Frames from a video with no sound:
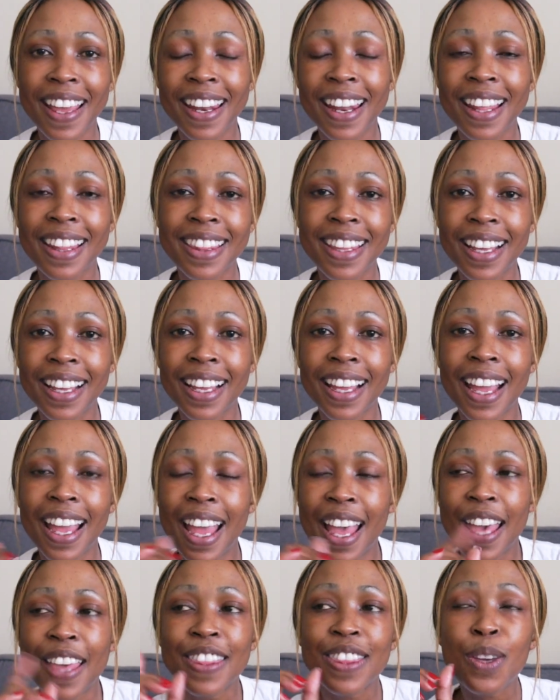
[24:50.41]
And I think
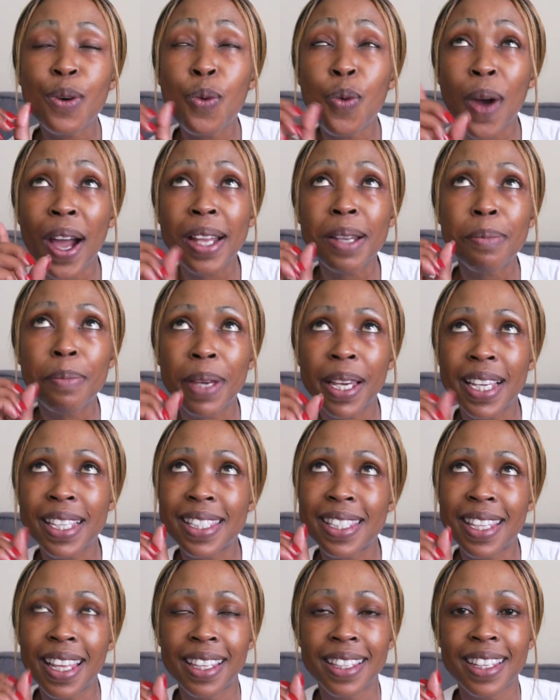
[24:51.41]
the one
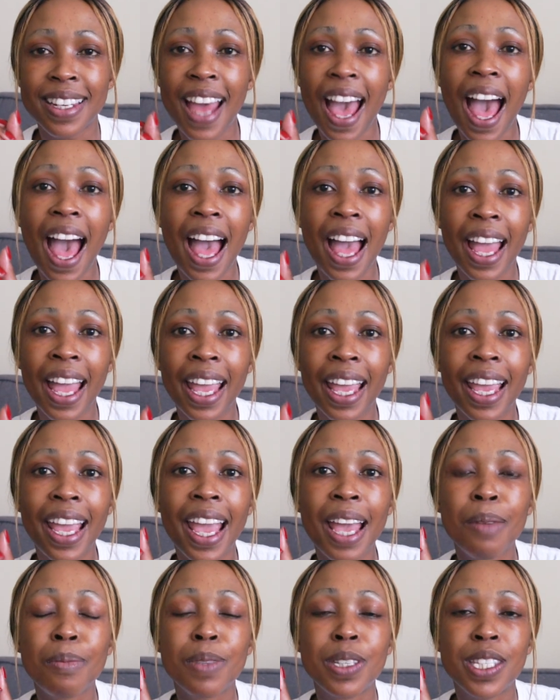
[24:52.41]
biggest thing that I
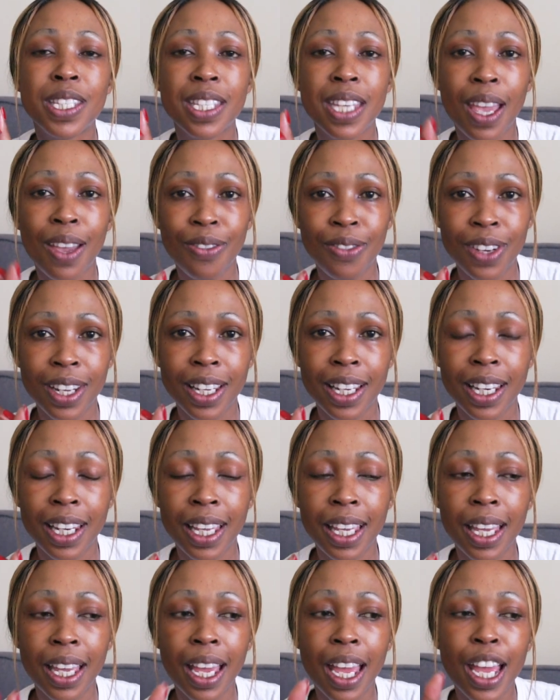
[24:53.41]
am
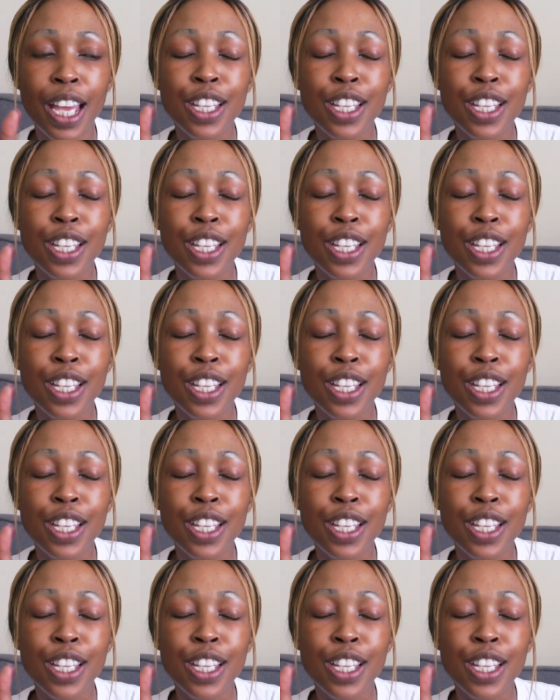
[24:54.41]
definitely